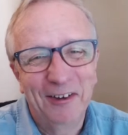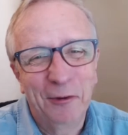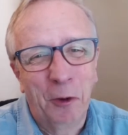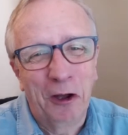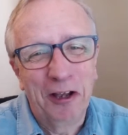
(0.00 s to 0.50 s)

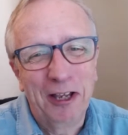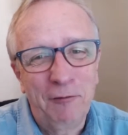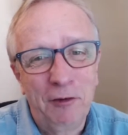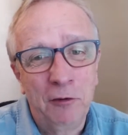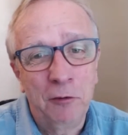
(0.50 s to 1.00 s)
were, if
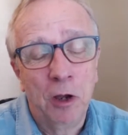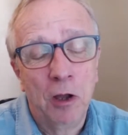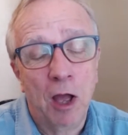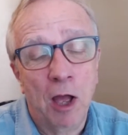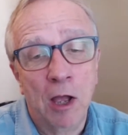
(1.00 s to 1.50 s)
you
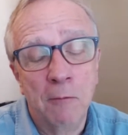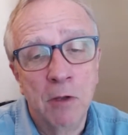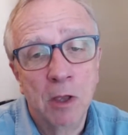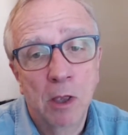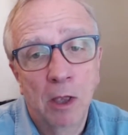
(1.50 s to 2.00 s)

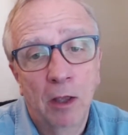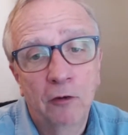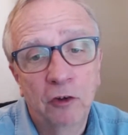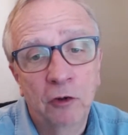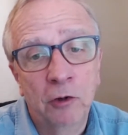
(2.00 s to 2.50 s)

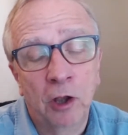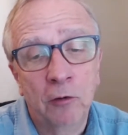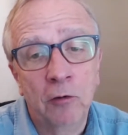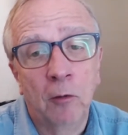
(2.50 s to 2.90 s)
do go